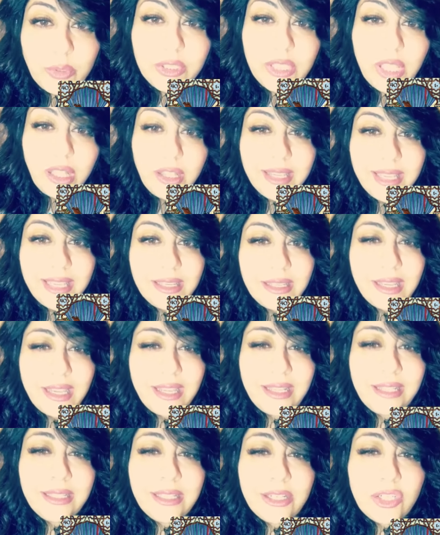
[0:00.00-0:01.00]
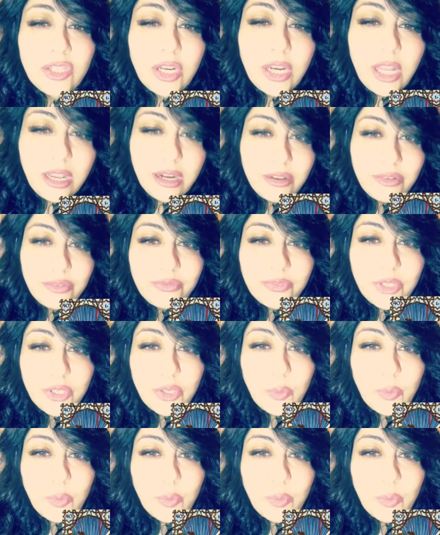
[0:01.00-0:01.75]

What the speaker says: talking, and there's a lot of,